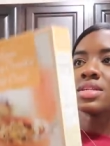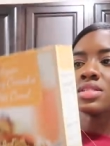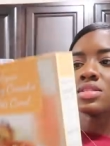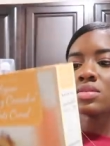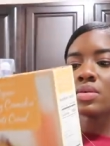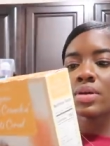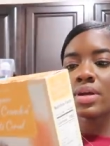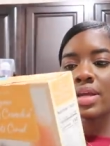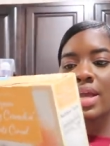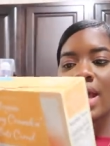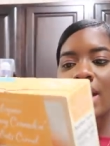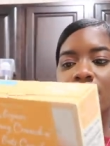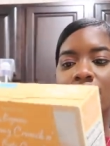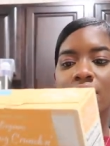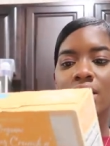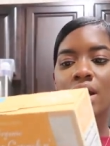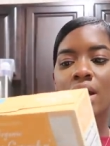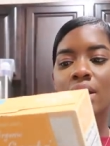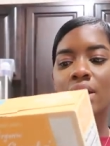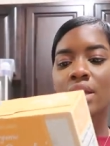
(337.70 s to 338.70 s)
this
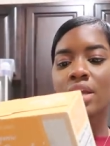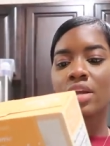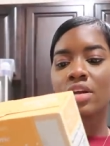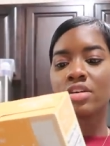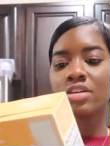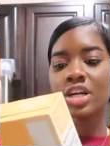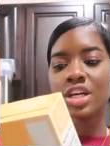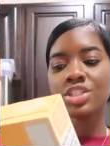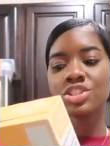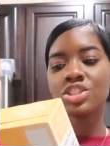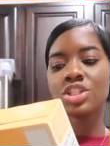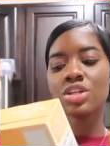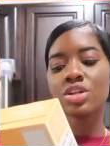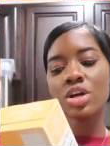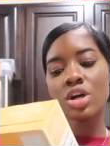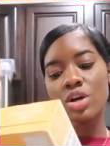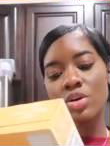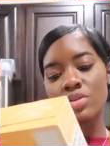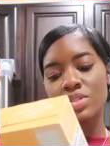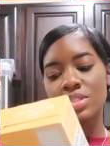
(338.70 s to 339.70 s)
organic honey crunch and
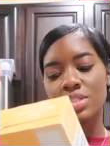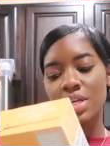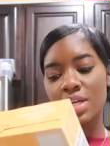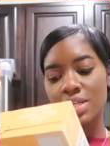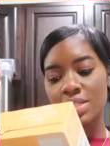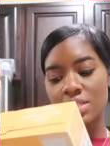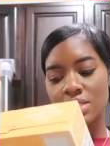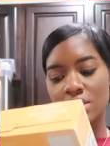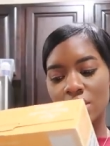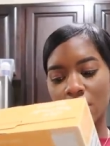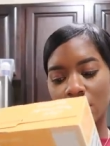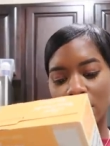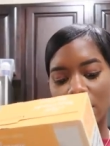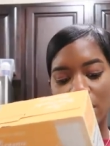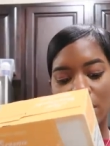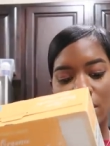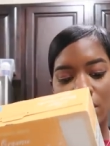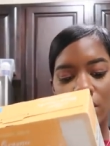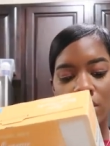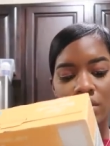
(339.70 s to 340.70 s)
oats
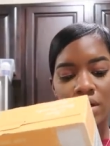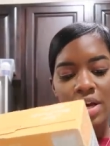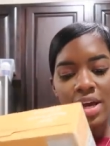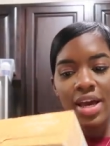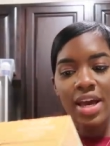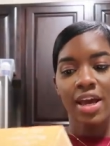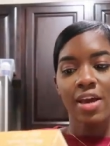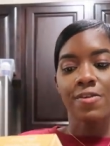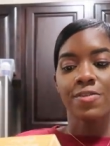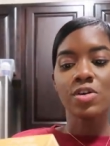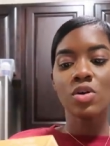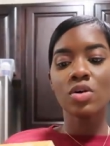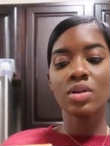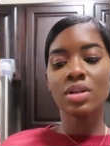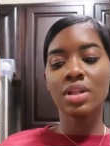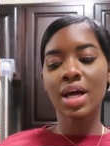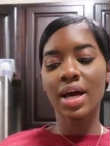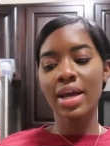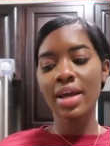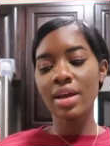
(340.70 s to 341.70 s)
cereal. If you
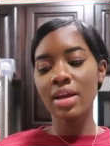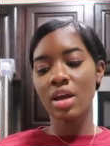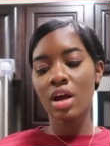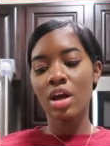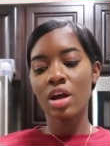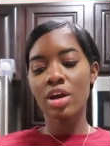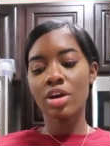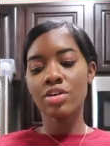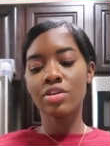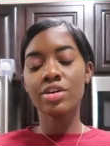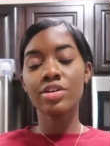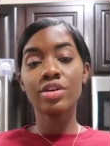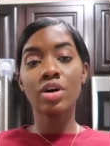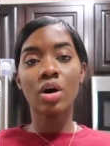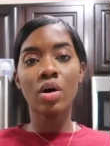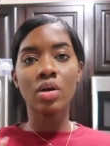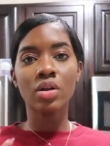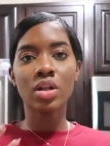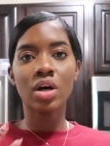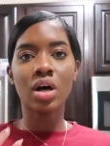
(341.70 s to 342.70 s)
like
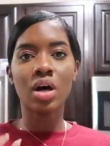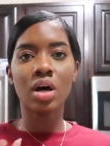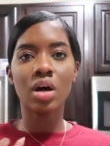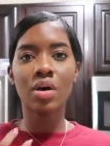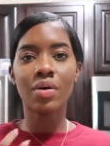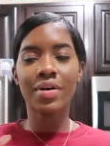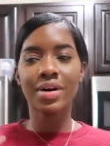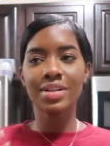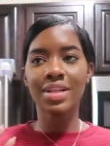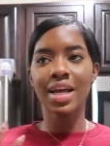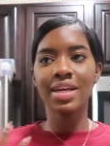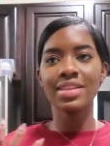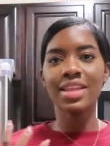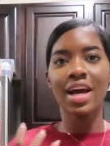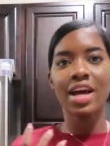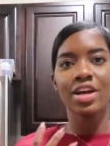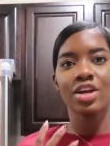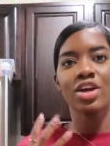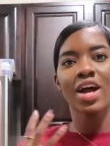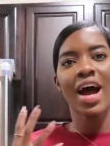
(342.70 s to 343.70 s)
granola or like
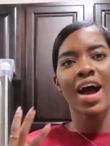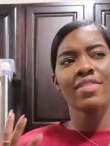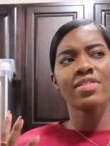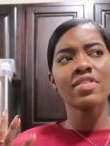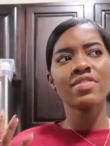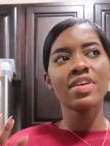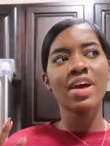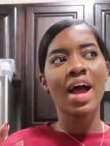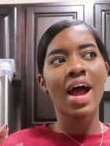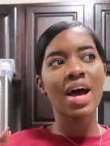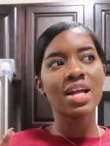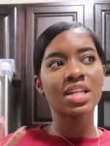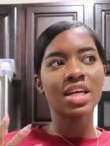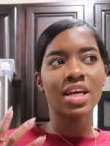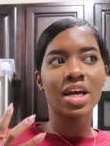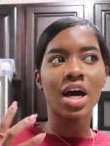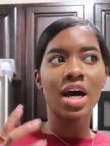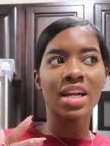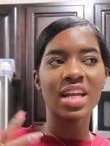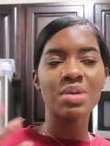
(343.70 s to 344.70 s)
that, you have you ever had
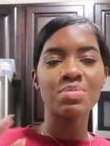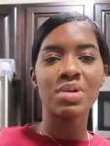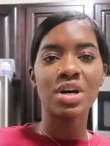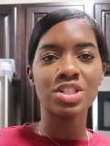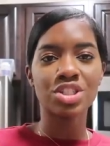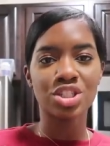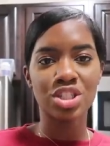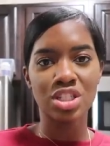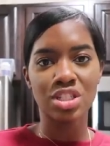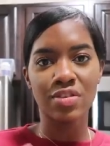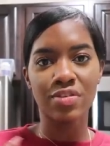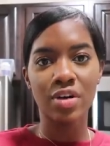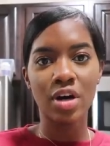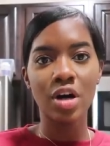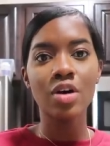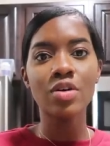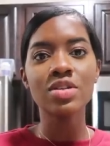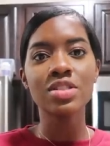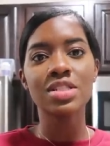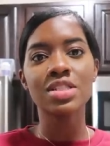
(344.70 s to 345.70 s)
like honey bunches of
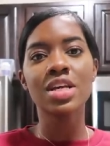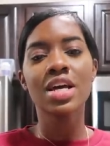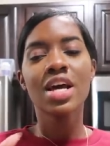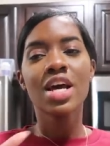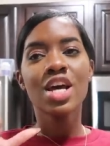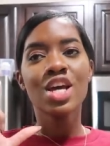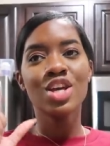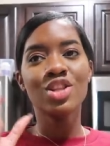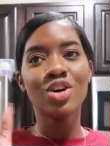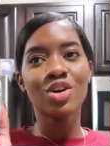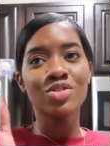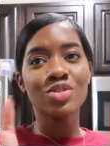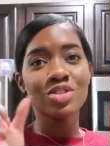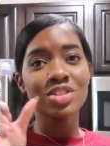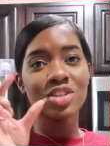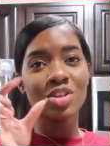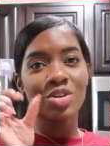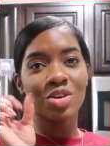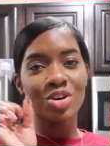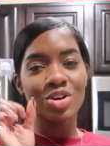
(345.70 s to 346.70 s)
oats, you know,
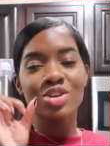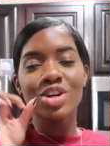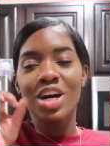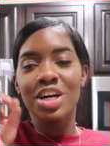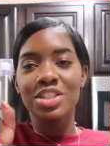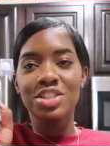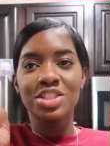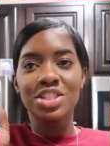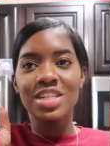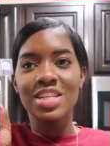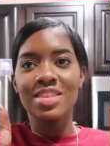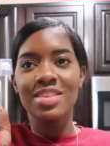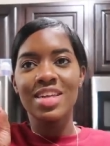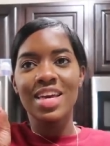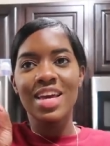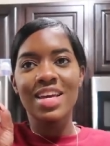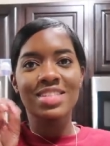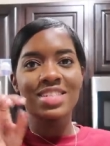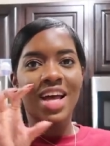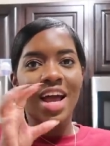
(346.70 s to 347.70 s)
those little crunchy
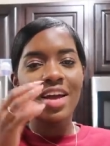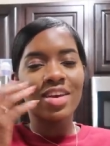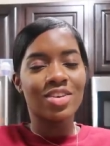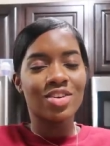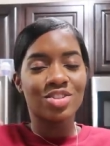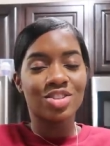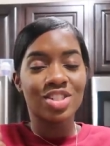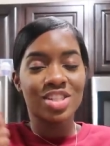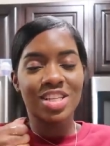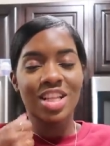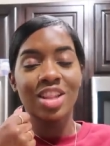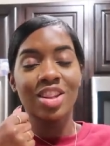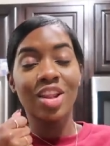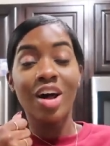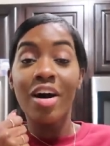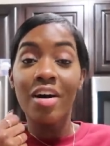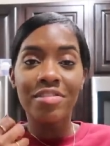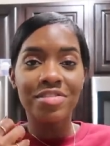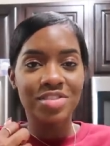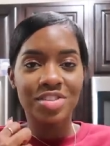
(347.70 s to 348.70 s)
things that you just
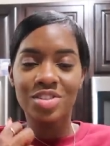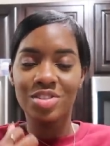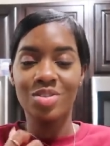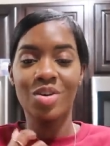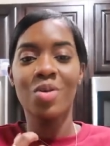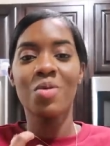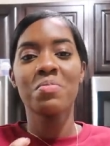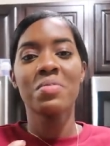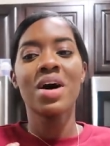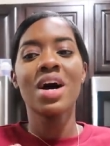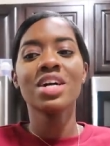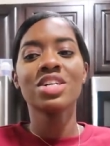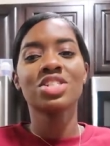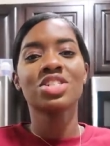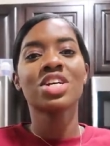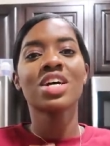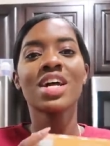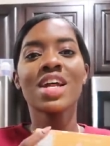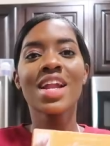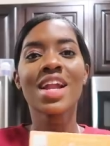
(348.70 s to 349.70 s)
love so much?
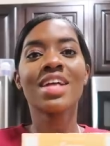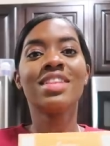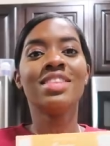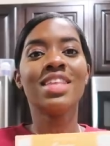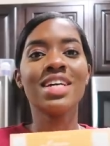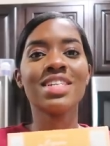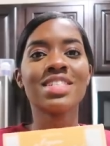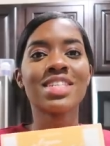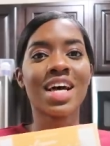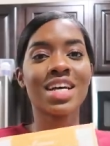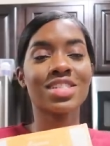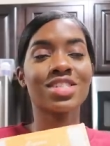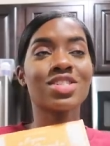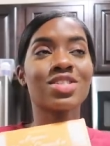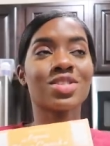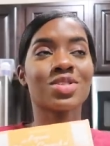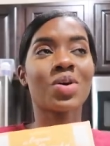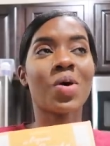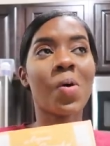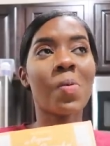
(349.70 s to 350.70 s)
This has
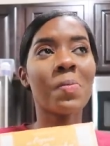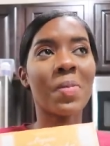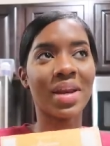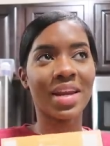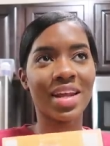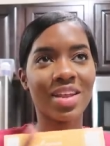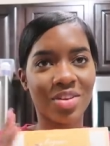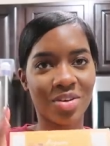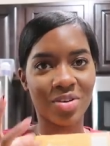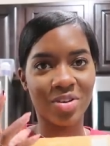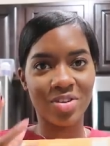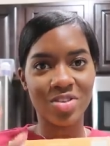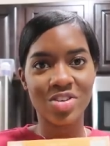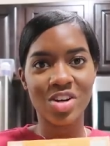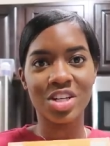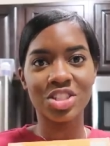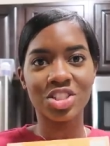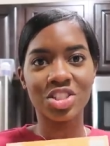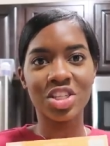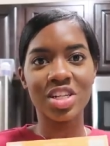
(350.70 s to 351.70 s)
so many little
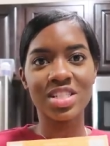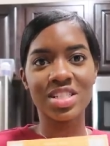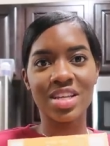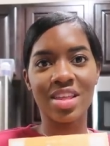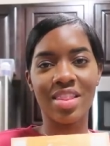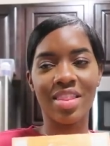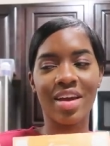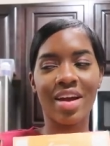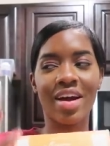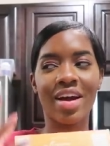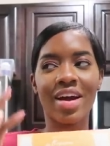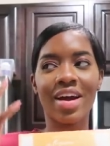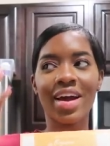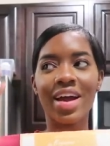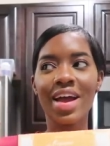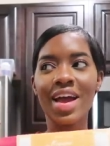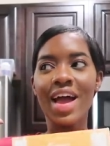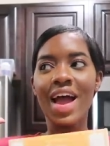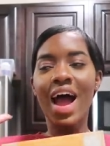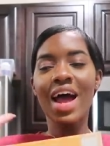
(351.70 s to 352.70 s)
crunchies in
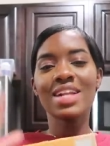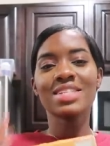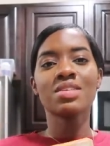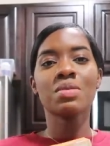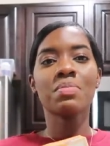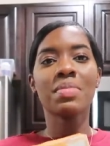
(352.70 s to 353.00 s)
there, and it's